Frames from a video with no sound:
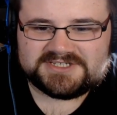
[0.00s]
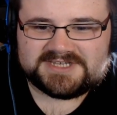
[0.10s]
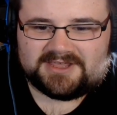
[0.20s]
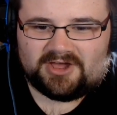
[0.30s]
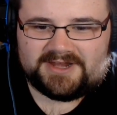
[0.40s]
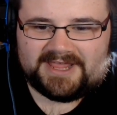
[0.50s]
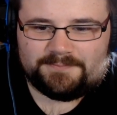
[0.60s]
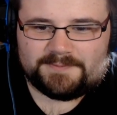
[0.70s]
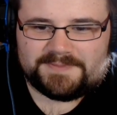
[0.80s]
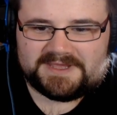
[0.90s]
can't
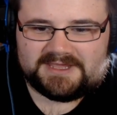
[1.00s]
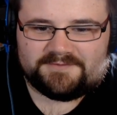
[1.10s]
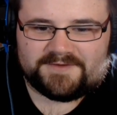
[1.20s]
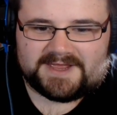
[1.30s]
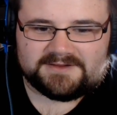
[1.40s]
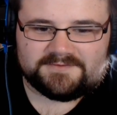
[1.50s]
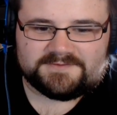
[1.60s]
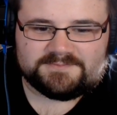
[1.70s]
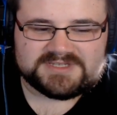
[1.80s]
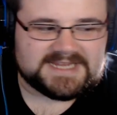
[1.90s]
help but be a fan
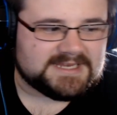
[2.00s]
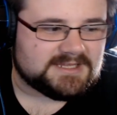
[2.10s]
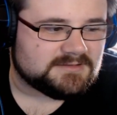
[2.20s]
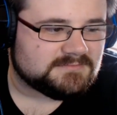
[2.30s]
of Britannia.